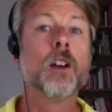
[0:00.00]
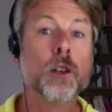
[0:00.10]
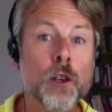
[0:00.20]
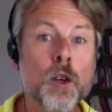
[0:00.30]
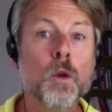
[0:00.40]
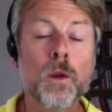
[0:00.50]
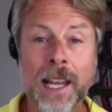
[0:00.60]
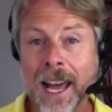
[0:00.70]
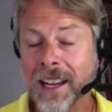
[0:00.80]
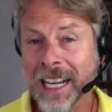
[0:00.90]
You
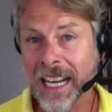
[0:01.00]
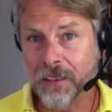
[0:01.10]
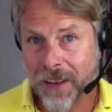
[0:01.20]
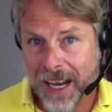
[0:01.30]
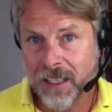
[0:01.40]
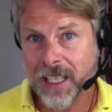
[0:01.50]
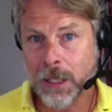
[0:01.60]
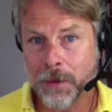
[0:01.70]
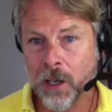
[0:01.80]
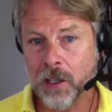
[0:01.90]
get an
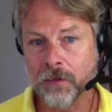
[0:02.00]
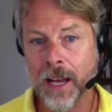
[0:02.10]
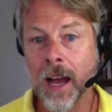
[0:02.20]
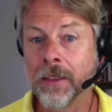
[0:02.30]
advantage because of that.